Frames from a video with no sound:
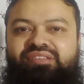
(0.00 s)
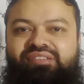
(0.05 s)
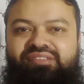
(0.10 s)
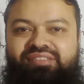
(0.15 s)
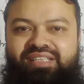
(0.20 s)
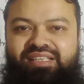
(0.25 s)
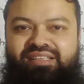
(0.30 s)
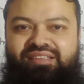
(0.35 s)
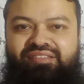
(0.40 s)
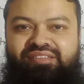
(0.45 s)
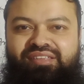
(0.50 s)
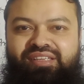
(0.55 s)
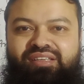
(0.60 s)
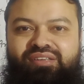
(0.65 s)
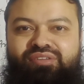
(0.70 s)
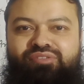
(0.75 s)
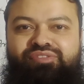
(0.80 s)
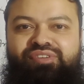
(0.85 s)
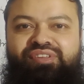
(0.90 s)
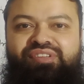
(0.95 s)

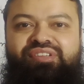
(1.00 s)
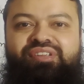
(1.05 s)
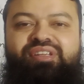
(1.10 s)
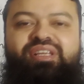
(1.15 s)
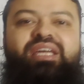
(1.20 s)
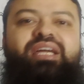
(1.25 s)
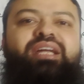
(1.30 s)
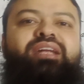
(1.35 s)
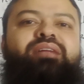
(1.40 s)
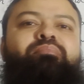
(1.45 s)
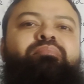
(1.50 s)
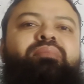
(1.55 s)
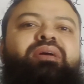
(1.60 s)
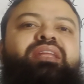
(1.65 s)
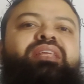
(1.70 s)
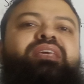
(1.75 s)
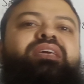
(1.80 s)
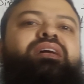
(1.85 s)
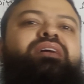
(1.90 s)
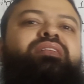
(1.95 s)
Statistical Officer and
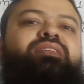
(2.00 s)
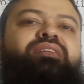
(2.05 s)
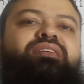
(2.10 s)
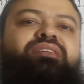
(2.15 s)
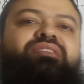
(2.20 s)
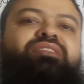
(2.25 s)
many other